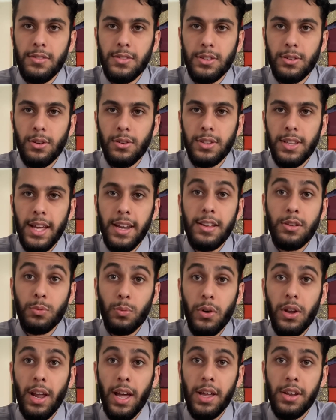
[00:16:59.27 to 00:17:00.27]
So that is
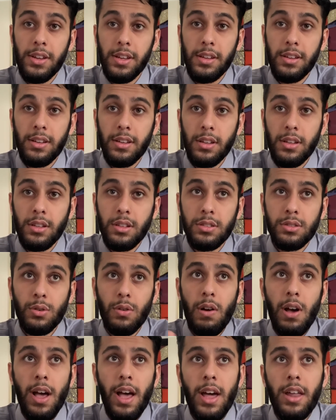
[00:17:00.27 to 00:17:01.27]
what I did. So
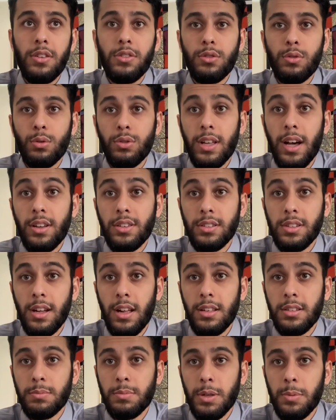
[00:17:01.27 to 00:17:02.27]
I had
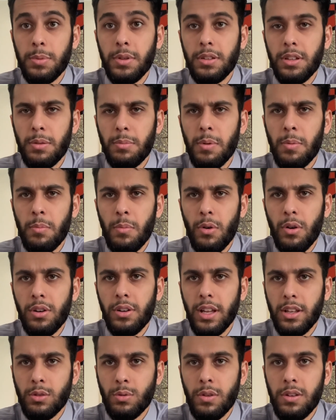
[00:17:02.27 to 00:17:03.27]
$2,000, maybe a little bit more,
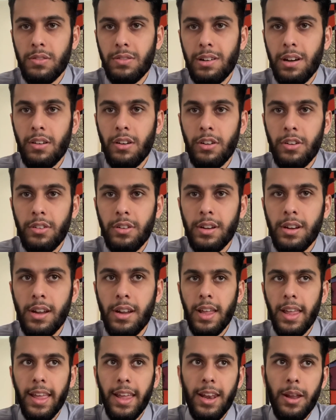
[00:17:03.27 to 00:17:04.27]
like $2,500,
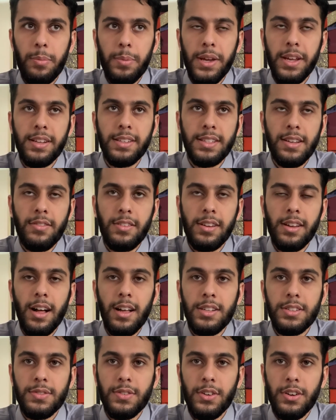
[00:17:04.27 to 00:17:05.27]
and I paid
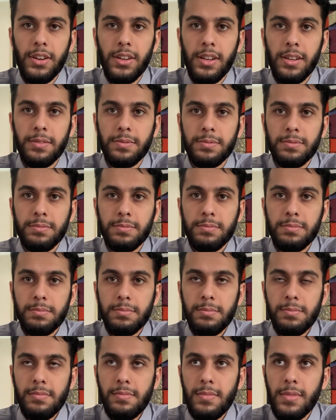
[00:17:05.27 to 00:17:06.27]
$70 for it.
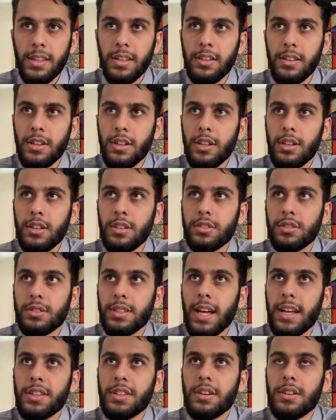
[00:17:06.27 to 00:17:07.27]
So
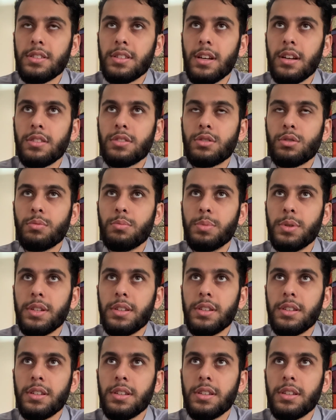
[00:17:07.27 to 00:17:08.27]
that turns out to
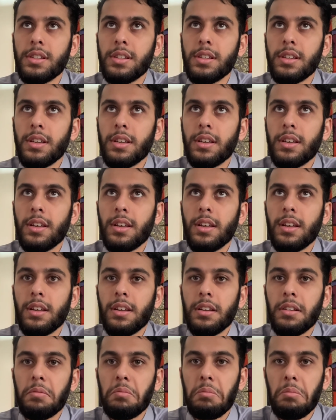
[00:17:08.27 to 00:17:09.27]
be
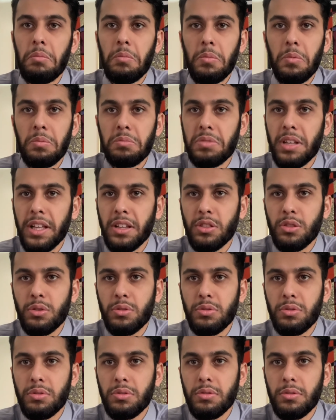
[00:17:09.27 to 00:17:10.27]
like,
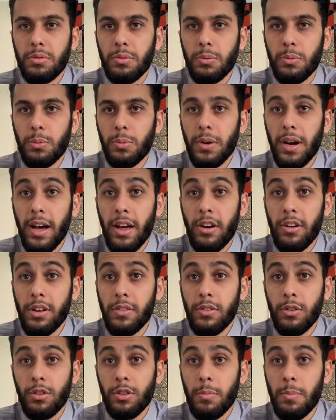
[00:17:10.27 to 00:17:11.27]
I don't
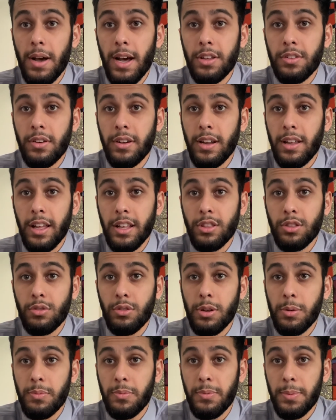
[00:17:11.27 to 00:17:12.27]
even know the math right now, like
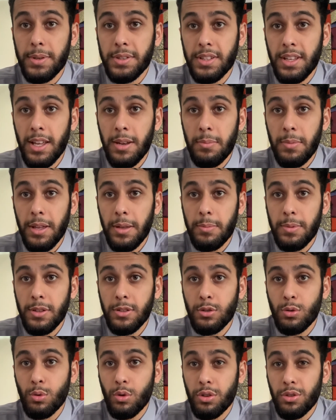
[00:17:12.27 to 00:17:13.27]
3%, maybe
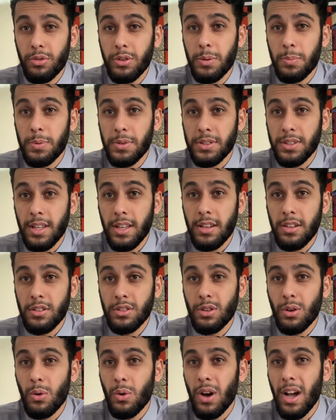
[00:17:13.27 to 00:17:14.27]
2 to 3%.
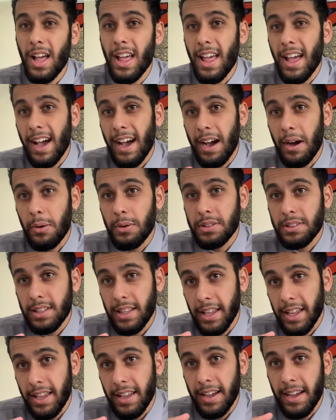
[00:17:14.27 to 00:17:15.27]
So I was
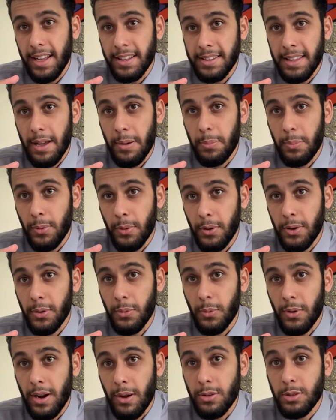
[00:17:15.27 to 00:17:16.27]
like at that point
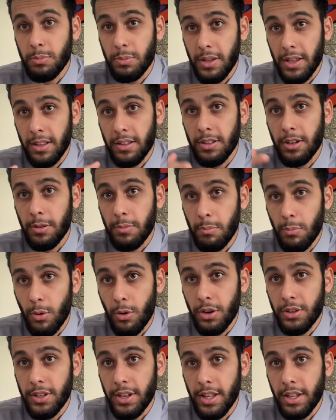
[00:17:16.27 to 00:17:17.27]
where I was paying a little
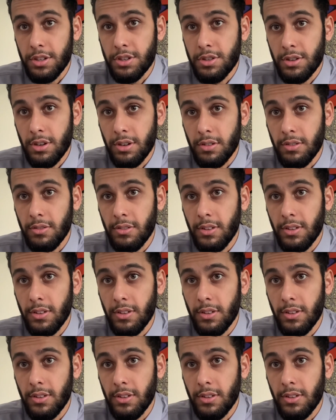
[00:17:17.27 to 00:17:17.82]
more than I should have.